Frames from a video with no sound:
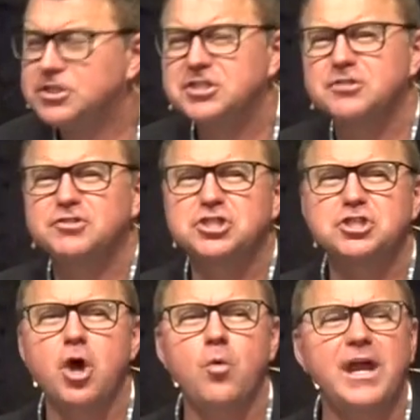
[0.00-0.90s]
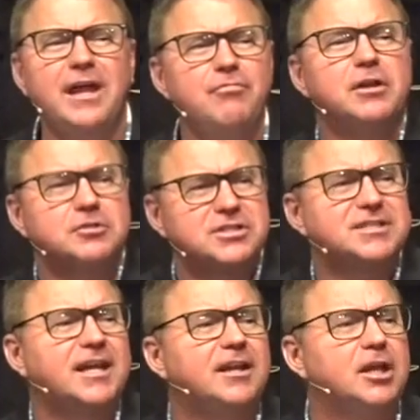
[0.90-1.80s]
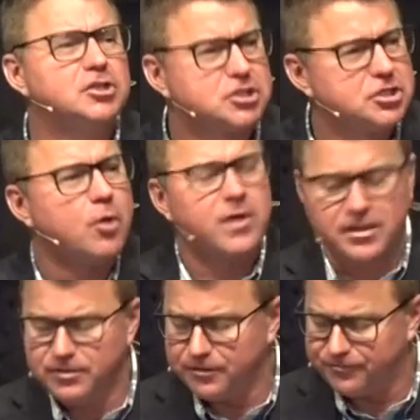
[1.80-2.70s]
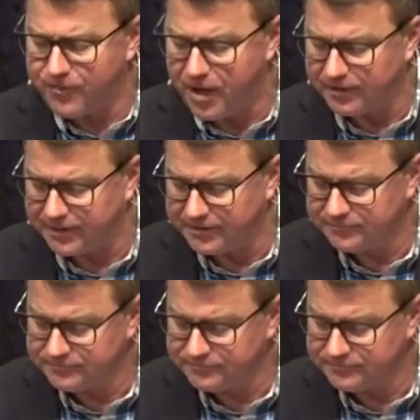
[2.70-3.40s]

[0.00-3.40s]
just so in their sin and so in their folly.